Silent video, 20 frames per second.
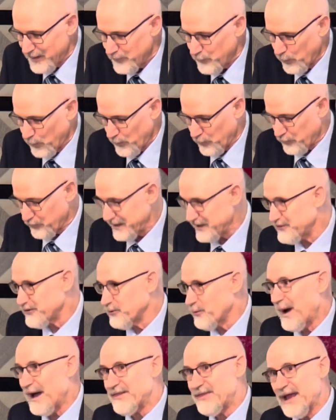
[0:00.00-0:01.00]

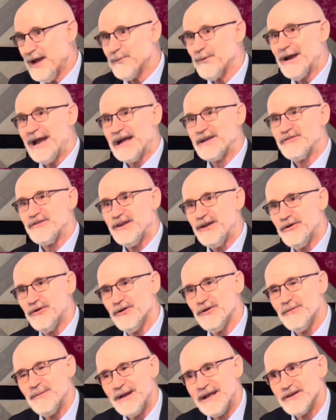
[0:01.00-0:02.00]
reason why they were
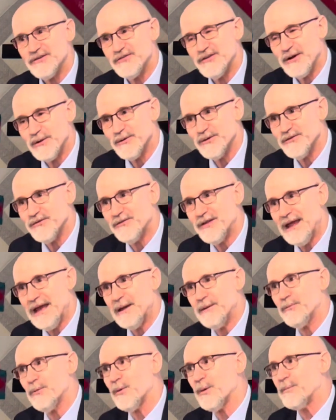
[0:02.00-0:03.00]
executed, because they
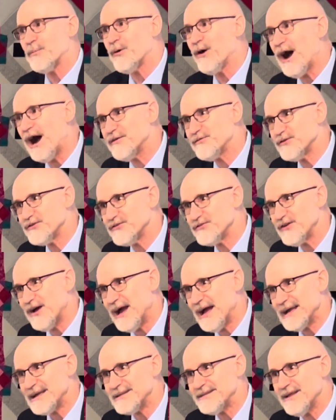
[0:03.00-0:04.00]
were
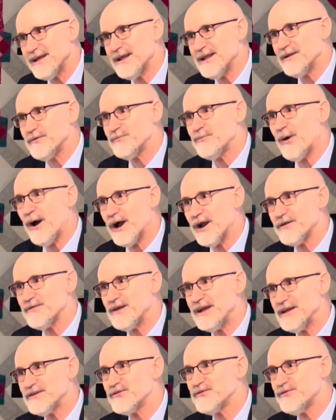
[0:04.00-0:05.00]
prophesying that part of
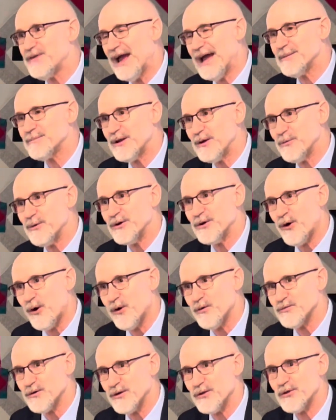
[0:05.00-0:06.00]
his family would
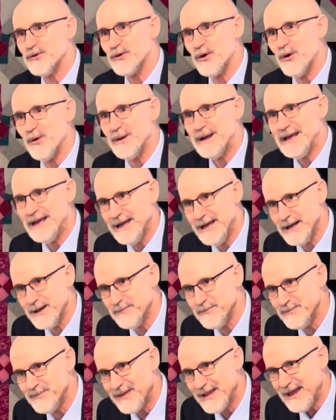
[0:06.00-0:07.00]
overthrow
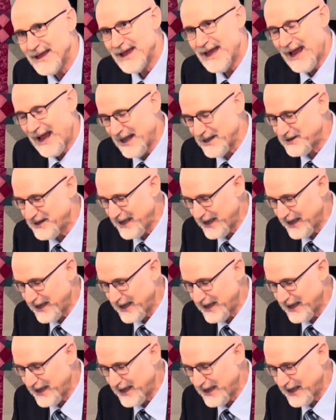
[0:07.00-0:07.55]
him and